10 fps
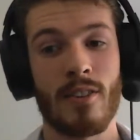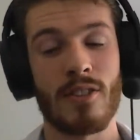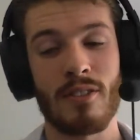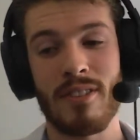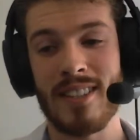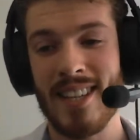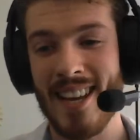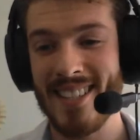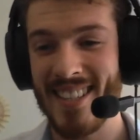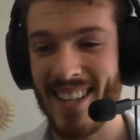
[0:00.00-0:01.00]
So
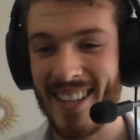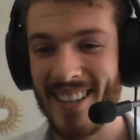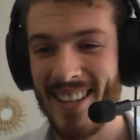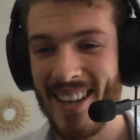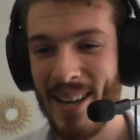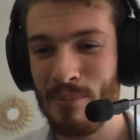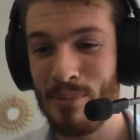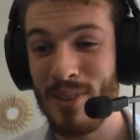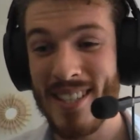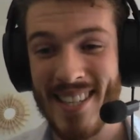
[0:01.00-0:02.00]
fantastic.
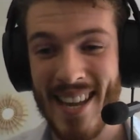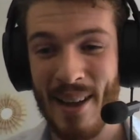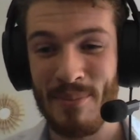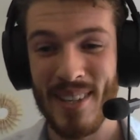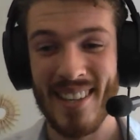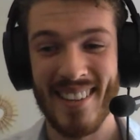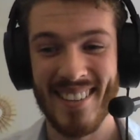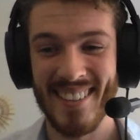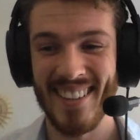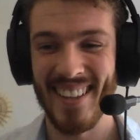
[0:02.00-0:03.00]
Pretty happy.
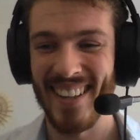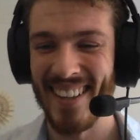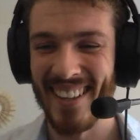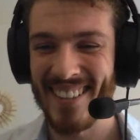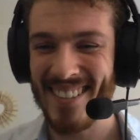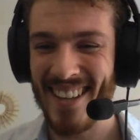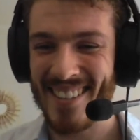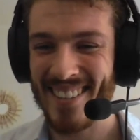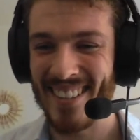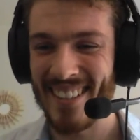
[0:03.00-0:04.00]
It's
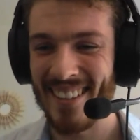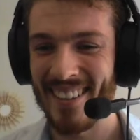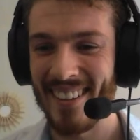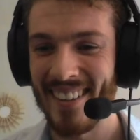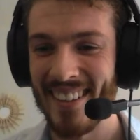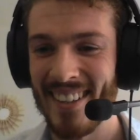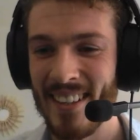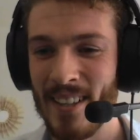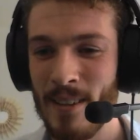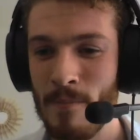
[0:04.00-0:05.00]
excellent.
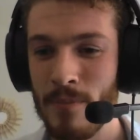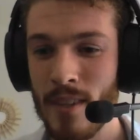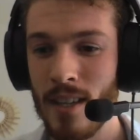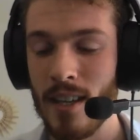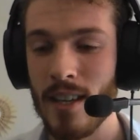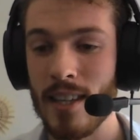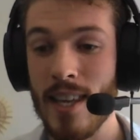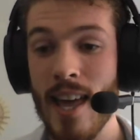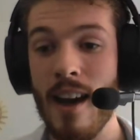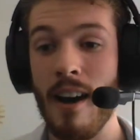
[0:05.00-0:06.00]

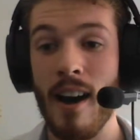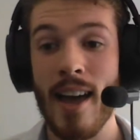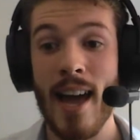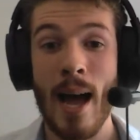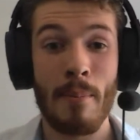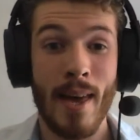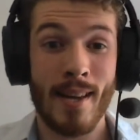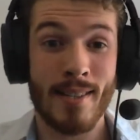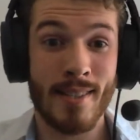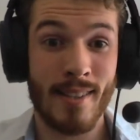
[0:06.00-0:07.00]
Yeah, I am
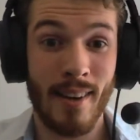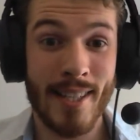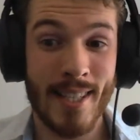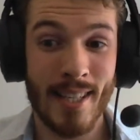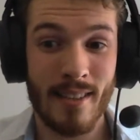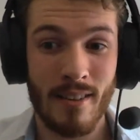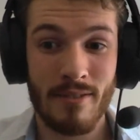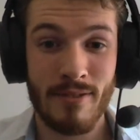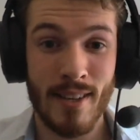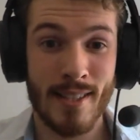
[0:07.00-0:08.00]
excited.
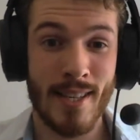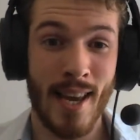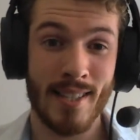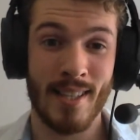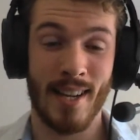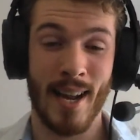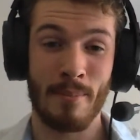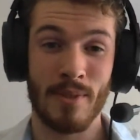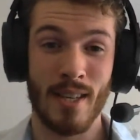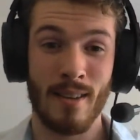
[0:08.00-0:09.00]
Fantastic,
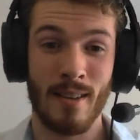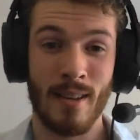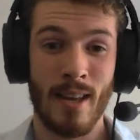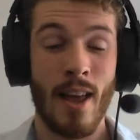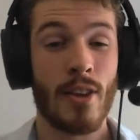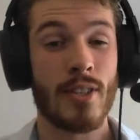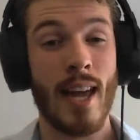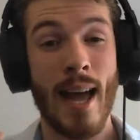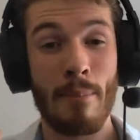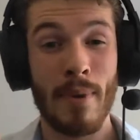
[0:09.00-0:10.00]
Hamza. So
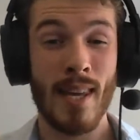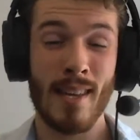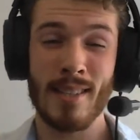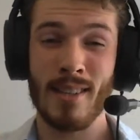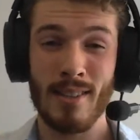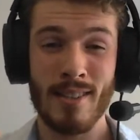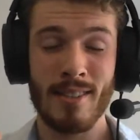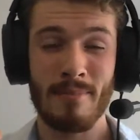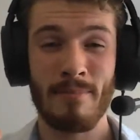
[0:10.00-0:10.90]
happy is good.